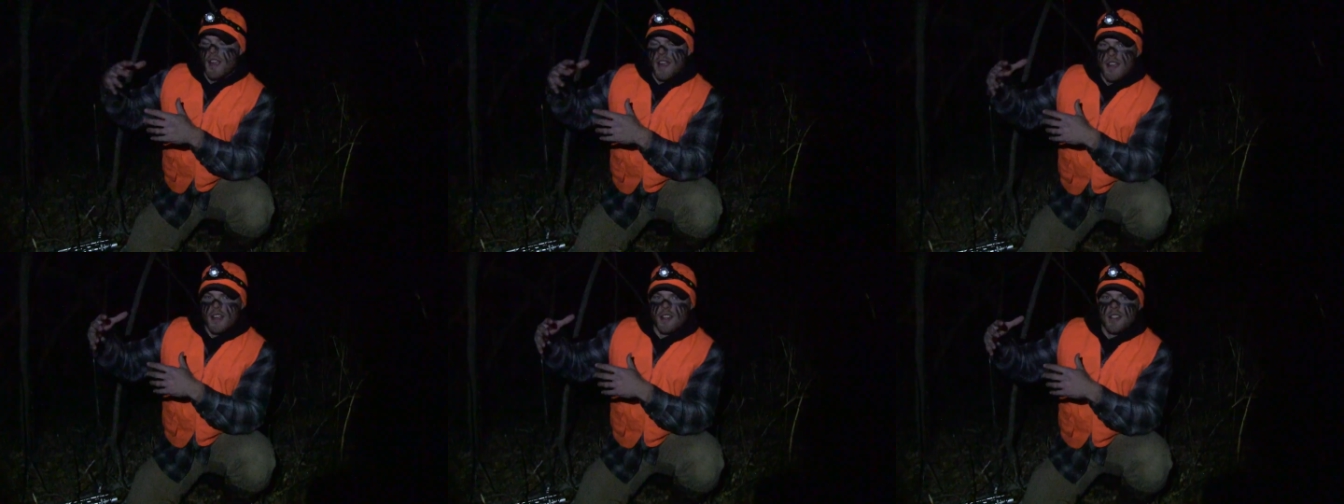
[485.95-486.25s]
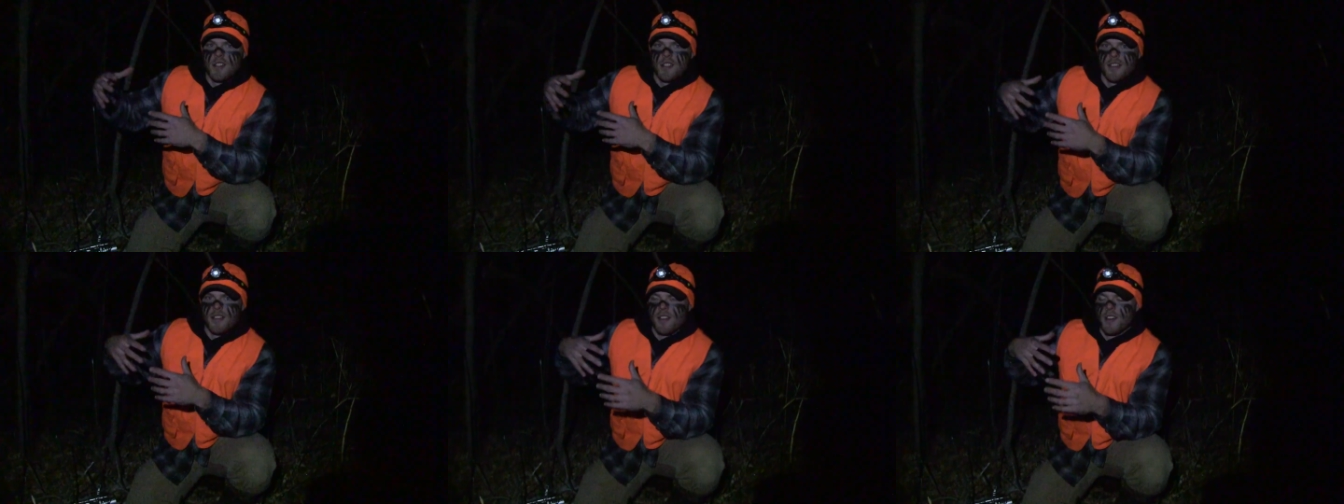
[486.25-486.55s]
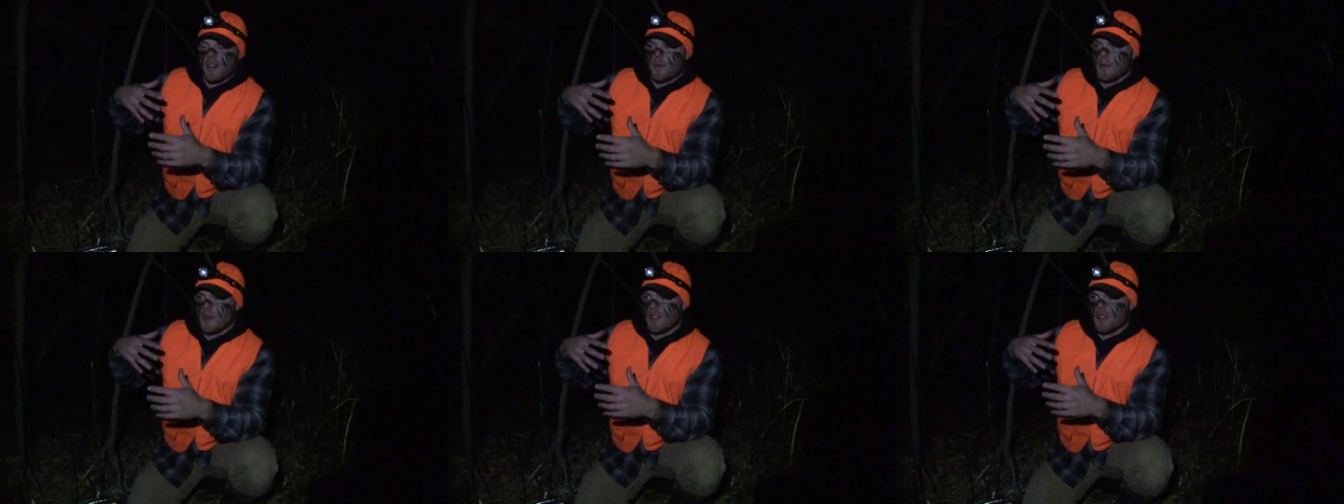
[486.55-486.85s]
age,
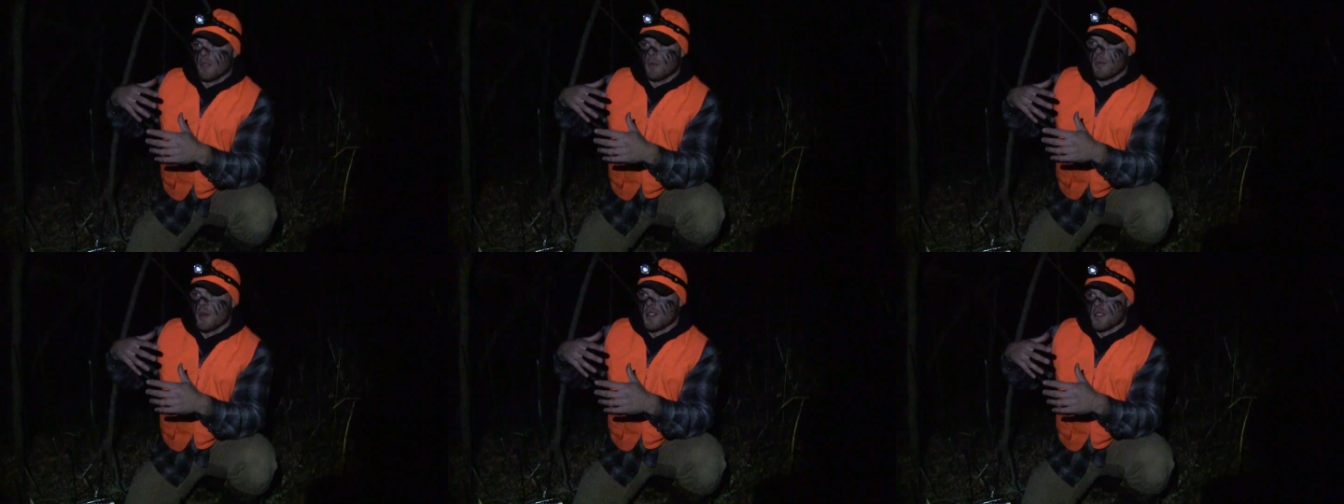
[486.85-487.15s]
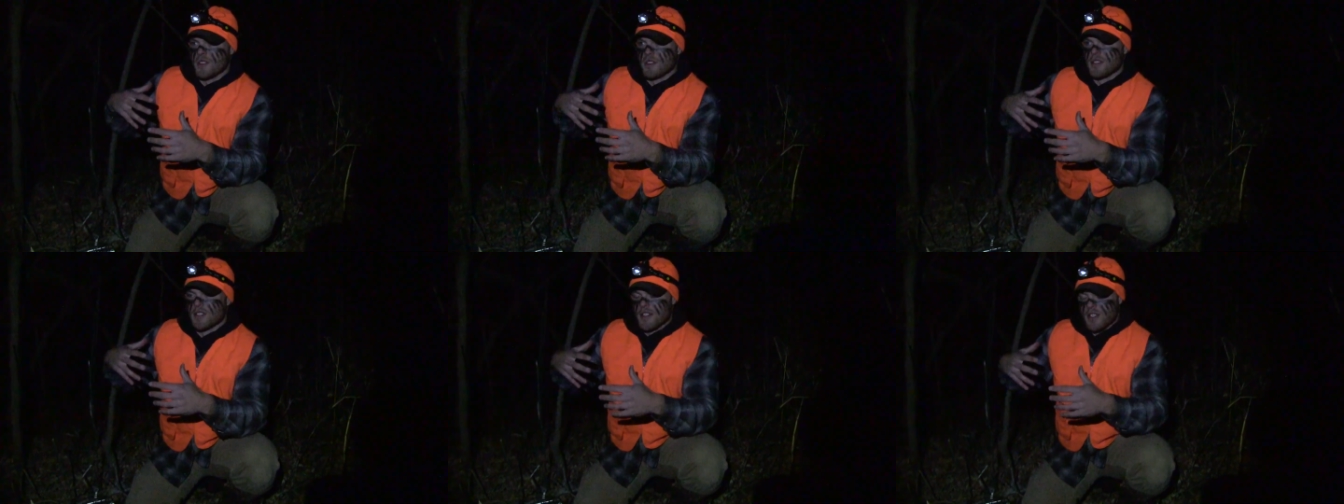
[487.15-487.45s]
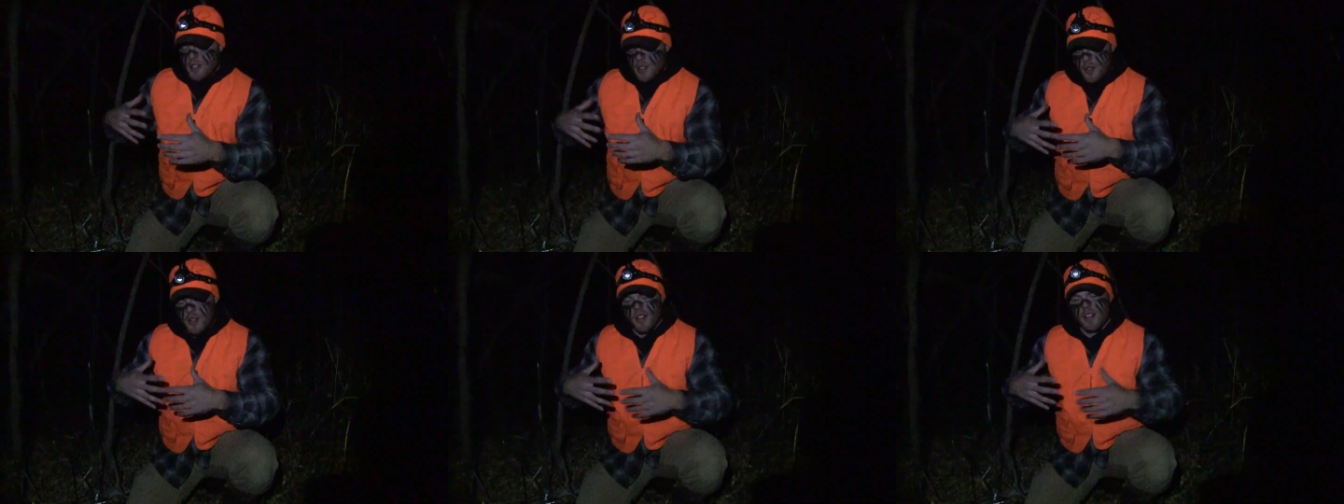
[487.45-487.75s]
I mean, their muscles,
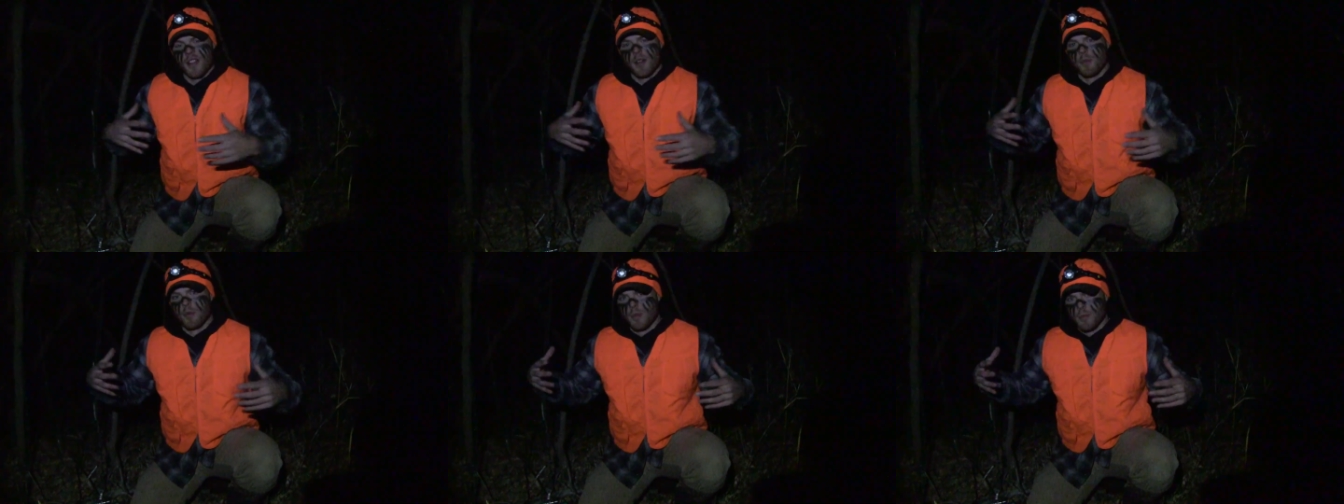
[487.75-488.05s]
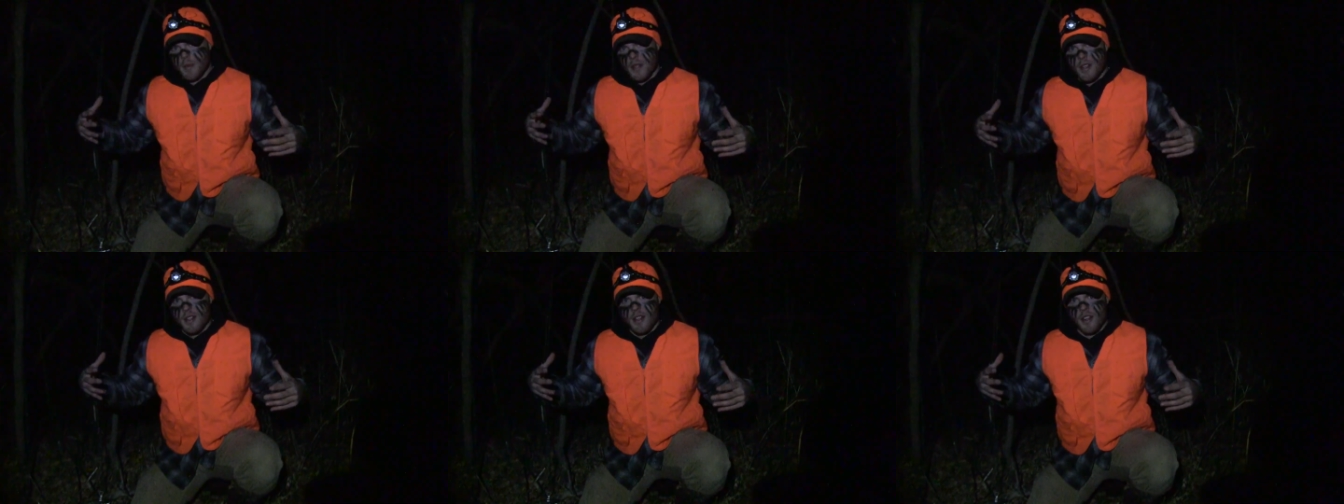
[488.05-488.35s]
you get a lot more meat